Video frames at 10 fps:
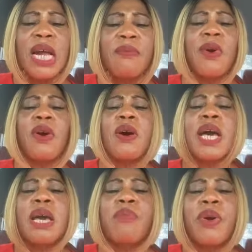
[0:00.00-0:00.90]
for
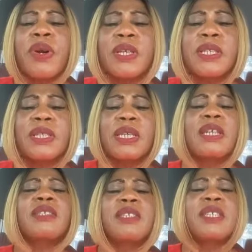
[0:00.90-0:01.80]
uh, Boris
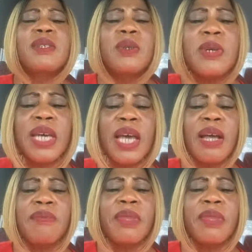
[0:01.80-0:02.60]
that is in UK,